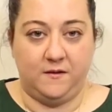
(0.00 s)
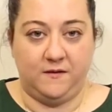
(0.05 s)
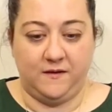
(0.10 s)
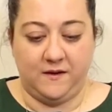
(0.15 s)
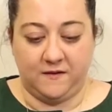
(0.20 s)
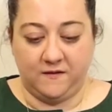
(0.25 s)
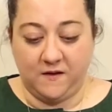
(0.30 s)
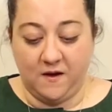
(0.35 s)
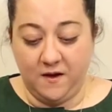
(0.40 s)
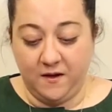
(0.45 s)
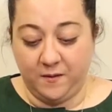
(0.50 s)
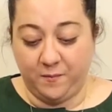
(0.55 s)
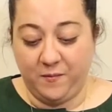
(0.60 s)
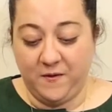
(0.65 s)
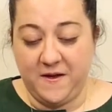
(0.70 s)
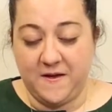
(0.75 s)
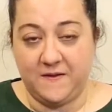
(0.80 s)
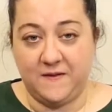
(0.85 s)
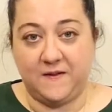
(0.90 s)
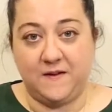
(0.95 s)
Tectonic
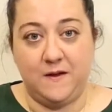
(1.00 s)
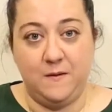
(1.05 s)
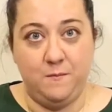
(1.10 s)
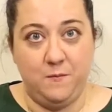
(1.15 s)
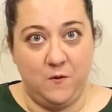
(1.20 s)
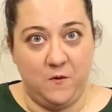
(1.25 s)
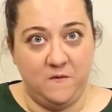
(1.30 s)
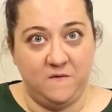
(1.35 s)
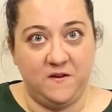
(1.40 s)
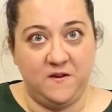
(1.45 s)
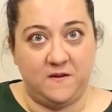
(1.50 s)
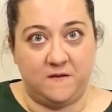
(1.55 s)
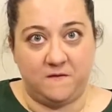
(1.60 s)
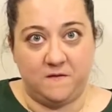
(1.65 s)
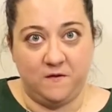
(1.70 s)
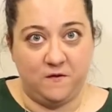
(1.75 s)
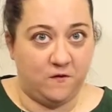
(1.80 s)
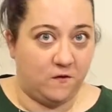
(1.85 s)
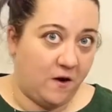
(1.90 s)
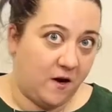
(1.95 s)
plates can move in
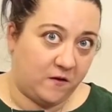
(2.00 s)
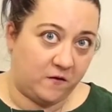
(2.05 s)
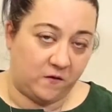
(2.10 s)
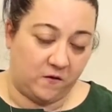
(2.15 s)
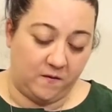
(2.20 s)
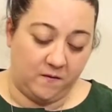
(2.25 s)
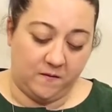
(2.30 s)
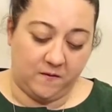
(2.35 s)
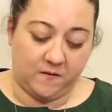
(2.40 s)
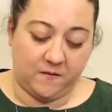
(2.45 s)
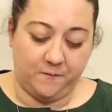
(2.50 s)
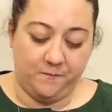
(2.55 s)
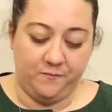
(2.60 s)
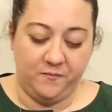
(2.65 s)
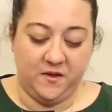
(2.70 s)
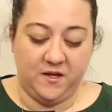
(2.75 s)
different directions.